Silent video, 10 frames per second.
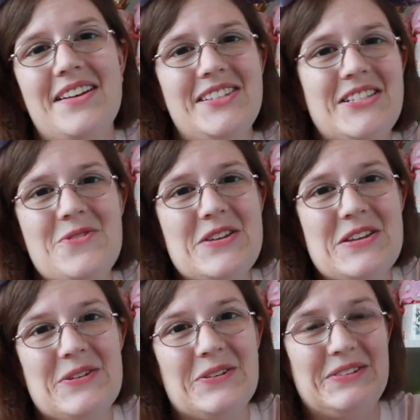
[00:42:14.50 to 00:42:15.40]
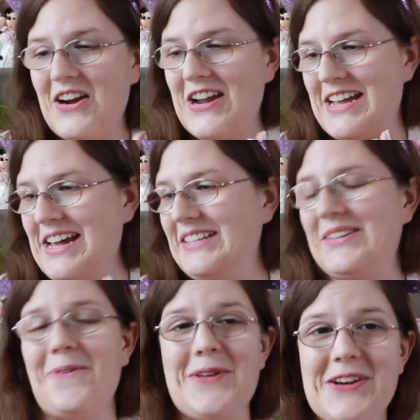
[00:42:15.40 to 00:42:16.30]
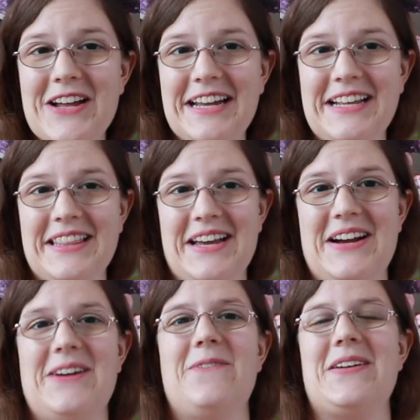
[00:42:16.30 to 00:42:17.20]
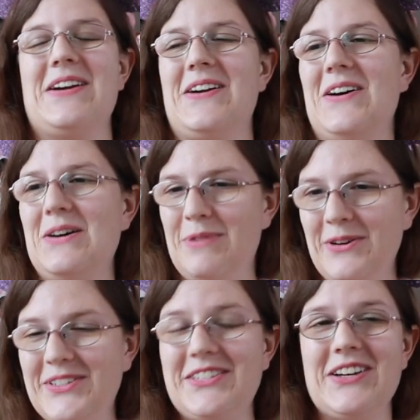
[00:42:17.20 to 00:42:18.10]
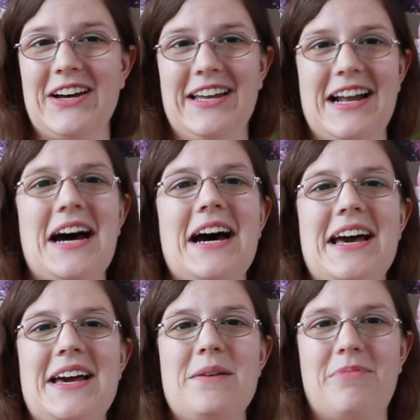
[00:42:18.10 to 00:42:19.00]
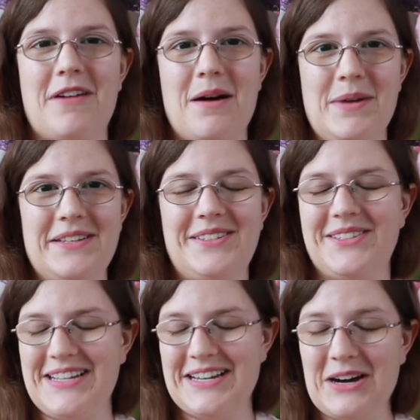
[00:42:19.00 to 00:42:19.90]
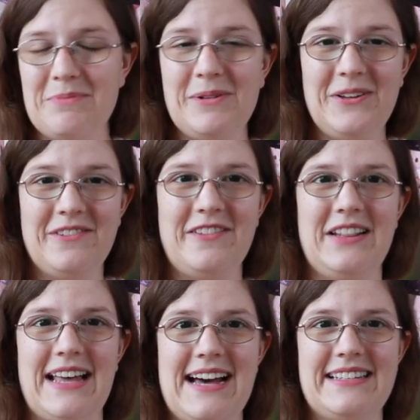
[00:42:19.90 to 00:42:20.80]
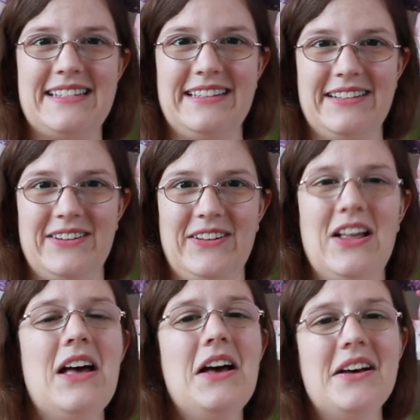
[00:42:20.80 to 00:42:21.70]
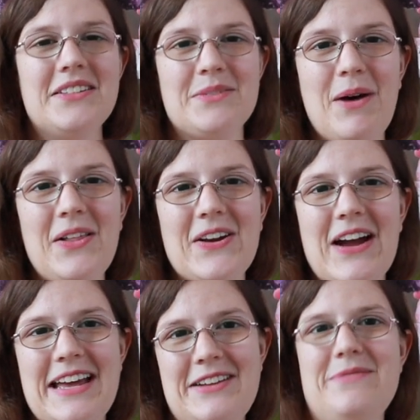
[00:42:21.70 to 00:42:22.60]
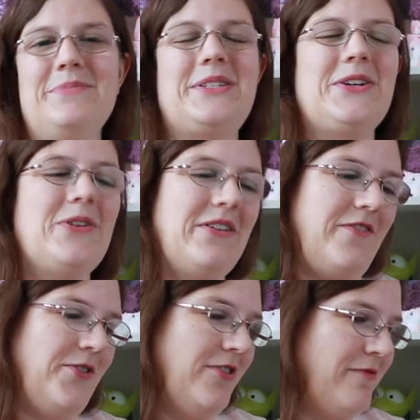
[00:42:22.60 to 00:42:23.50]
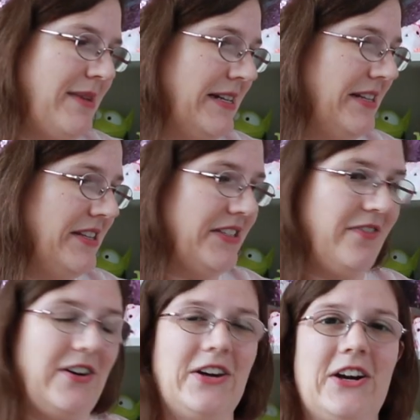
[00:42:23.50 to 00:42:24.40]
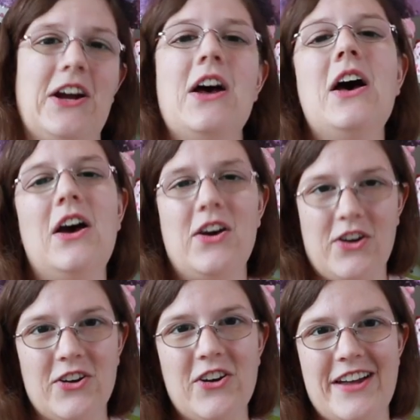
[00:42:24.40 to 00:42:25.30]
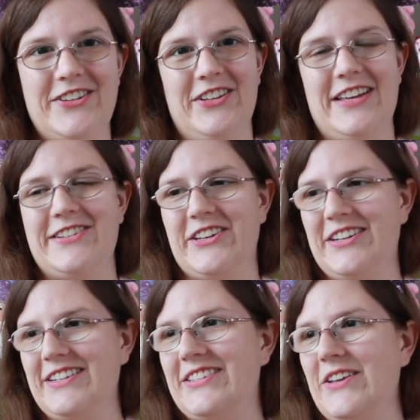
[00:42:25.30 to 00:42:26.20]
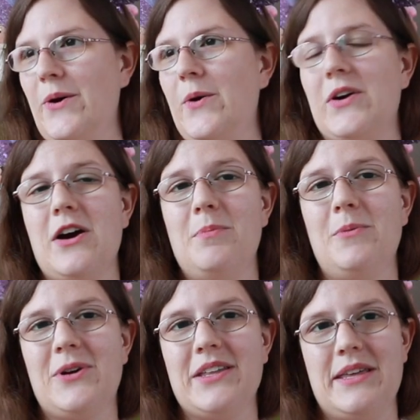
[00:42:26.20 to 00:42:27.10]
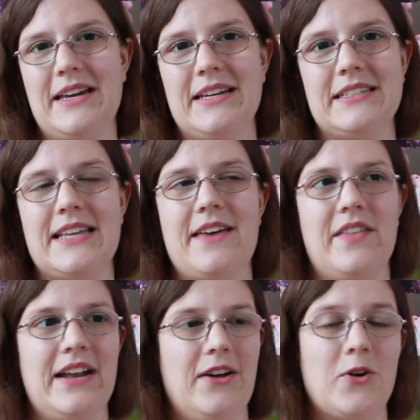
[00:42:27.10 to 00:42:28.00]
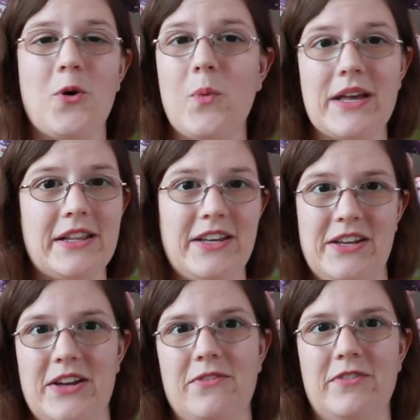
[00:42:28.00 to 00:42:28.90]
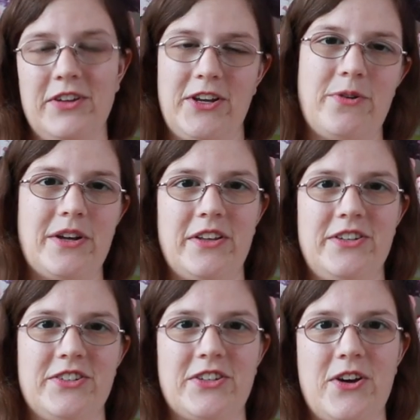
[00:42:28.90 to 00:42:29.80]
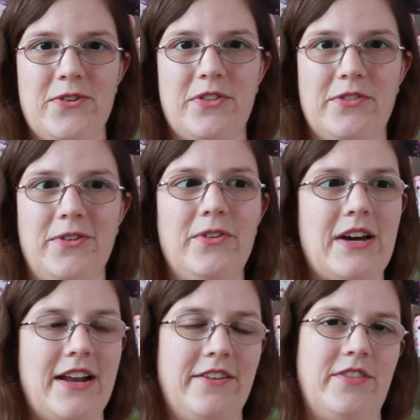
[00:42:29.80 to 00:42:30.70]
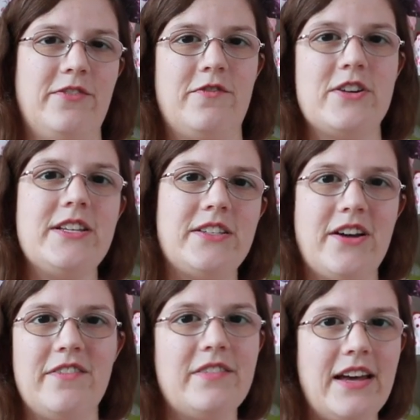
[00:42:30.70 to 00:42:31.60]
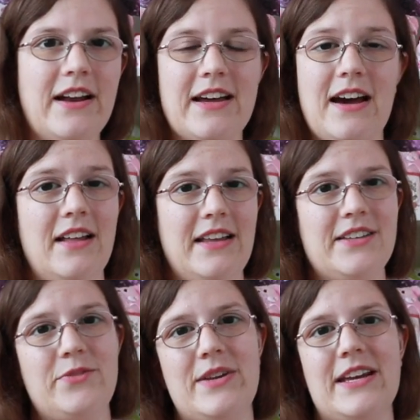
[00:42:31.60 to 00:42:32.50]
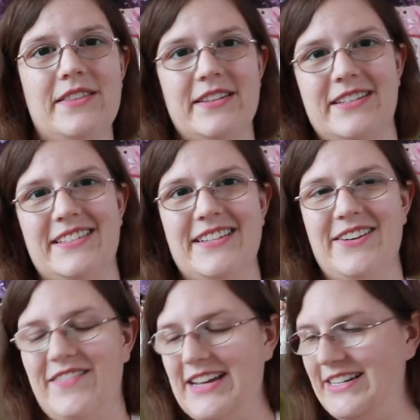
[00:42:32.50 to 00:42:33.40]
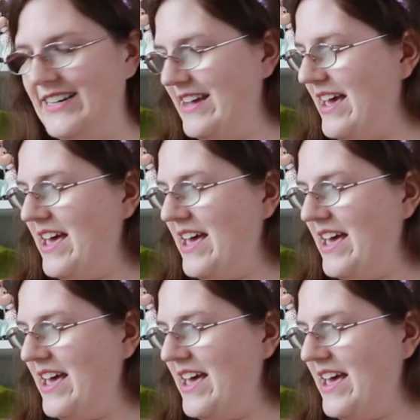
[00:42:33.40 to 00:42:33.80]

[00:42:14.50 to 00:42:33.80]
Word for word: So cute. All right, guys, we are getting there. We are almost done. I promise just a couple of last little smaller items. So if you have made it this far, congratulations. So a couple more things and then I'll quickly, really quickly just go through kind of the free stuff that I got last week at the Disney event.